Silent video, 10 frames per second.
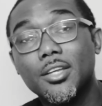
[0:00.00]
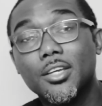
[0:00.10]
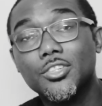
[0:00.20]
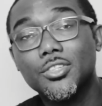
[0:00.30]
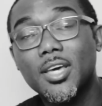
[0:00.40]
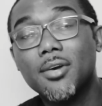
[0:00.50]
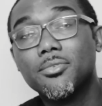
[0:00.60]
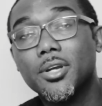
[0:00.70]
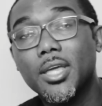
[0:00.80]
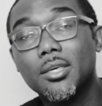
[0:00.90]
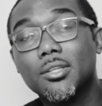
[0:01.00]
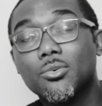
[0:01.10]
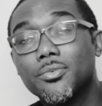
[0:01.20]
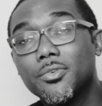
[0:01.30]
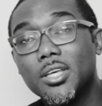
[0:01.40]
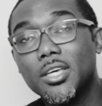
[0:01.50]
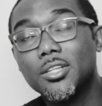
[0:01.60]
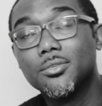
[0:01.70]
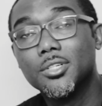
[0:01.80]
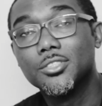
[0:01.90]
You could just have her hanging off of the
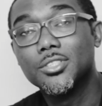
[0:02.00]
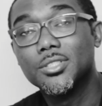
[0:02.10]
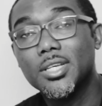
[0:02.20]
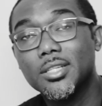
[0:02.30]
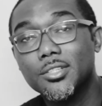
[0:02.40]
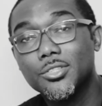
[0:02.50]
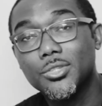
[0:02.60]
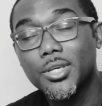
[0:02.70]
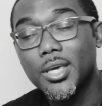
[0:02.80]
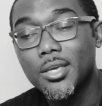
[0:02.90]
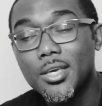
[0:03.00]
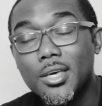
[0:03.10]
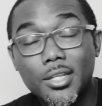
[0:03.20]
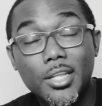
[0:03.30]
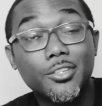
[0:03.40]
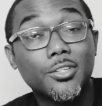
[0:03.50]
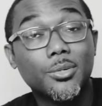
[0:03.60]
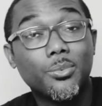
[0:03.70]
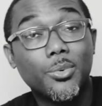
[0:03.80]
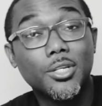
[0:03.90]
handle rail just like this, okay? That's the
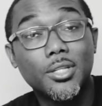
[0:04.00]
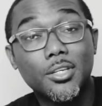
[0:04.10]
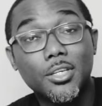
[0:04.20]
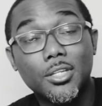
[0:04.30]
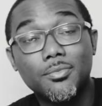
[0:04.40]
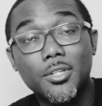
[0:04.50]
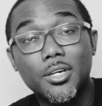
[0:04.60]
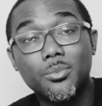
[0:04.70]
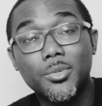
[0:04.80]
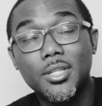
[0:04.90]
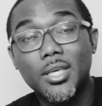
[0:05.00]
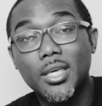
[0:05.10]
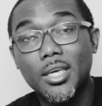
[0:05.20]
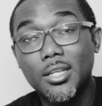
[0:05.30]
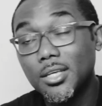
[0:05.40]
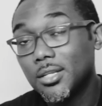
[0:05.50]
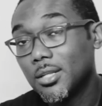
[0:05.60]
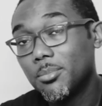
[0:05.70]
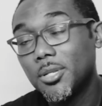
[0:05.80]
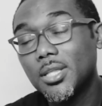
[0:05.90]
one thing you could have done with the hand and
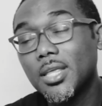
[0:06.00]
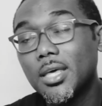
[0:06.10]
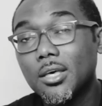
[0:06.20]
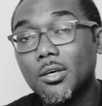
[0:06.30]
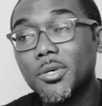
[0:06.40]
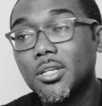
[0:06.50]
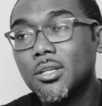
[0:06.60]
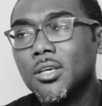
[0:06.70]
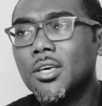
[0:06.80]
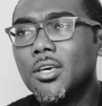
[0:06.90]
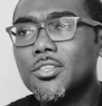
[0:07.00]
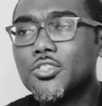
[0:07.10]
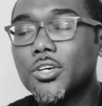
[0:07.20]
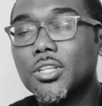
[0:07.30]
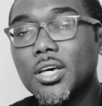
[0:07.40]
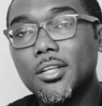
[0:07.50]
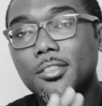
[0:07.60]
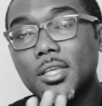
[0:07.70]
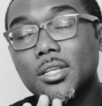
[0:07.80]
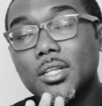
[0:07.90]
eliminate that helmet. So the other
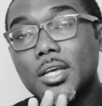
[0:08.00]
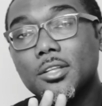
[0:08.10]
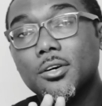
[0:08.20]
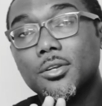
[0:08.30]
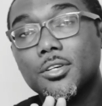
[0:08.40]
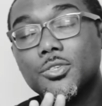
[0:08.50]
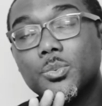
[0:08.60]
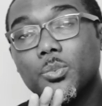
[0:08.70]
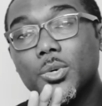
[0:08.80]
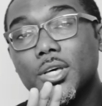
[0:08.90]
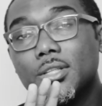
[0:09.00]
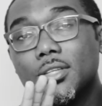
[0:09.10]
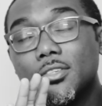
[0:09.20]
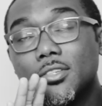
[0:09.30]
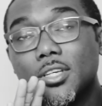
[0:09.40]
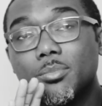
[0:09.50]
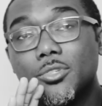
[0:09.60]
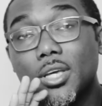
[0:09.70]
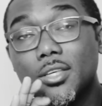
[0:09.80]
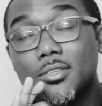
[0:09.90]
thing that I noticed with the
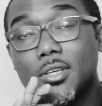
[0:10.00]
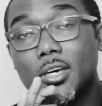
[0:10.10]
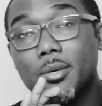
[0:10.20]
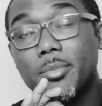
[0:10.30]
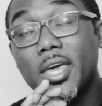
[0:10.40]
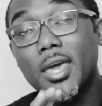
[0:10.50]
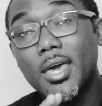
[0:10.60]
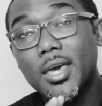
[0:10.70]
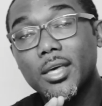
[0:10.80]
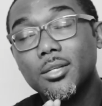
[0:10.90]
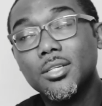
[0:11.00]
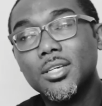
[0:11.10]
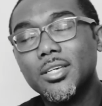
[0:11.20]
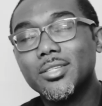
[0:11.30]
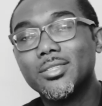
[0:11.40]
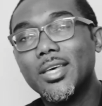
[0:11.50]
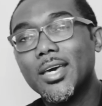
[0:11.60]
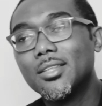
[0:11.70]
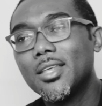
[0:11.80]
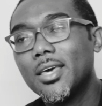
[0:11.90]
subject's head is
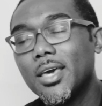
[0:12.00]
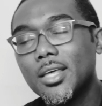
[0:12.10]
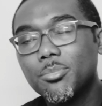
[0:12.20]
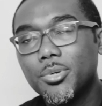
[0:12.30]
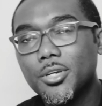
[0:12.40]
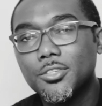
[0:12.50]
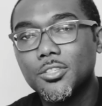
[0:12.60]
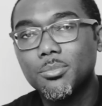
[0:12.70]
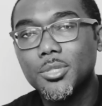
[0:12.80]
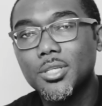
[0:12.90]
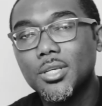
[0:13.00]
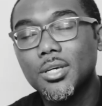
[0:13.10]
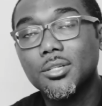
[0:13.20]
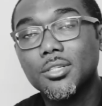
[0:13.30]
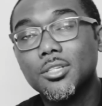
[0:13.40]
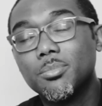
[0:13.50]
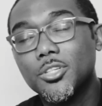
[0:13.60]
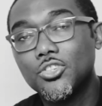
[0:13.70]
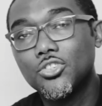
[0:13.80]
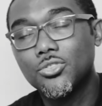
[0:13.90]
that the head appears to be a little
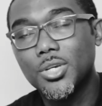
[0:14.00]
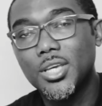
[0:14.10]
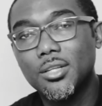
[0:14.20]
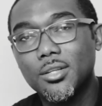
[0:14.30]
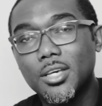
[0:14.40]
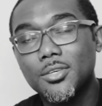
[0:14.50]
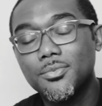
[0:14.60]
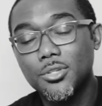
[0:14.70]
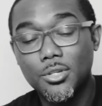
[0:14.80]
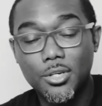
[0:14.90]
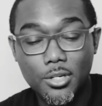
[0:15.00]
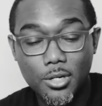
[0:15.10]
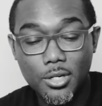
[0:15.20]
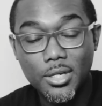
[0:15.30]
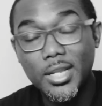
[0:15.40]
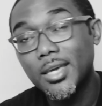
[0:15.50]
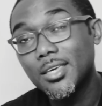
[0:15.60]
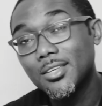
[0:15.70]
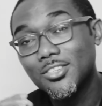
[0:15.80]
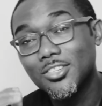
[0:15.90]
bit strained. Like if you look at her
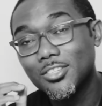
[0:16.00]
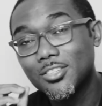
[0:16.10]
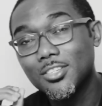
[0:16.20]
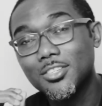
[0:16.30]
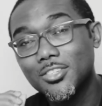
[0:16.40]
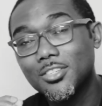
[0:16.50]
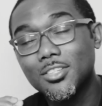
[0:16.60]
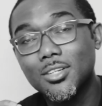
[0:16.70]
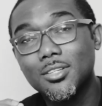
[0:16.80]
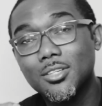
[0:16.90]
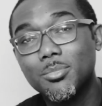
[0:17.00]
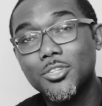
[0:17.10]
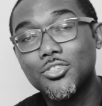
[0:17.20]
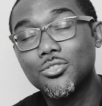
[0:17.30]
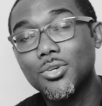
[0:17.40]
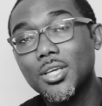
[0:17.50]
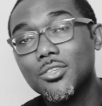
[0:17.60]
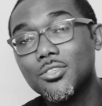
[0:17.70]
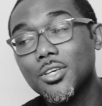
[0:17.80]
neck, is just a little bit strained.